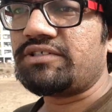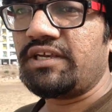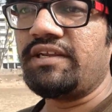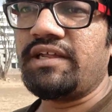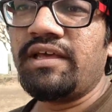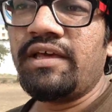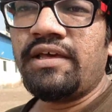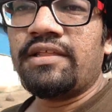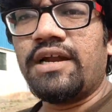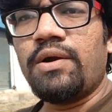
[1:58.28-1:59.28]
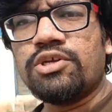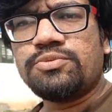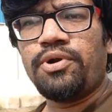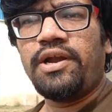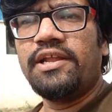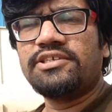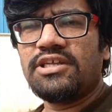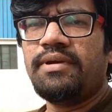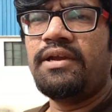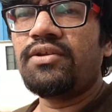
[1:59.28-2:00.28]
signal. That was pretty
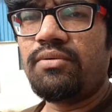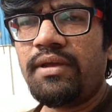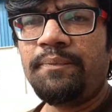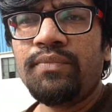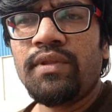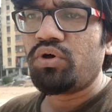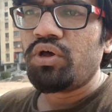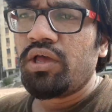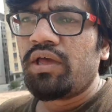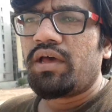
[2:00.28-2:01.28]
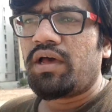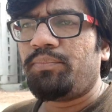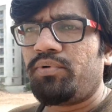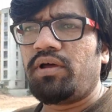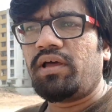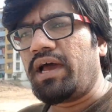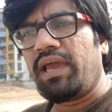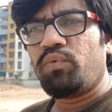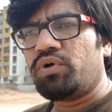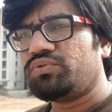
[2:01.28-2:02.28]
disturbing to me. So
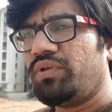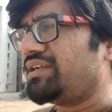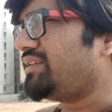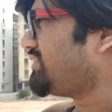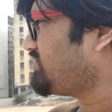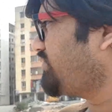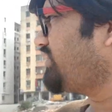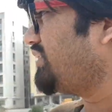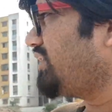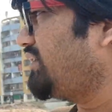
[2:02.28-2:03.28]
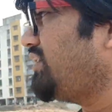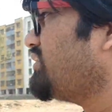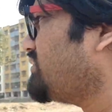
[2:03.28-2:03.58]
I was doing a test over here,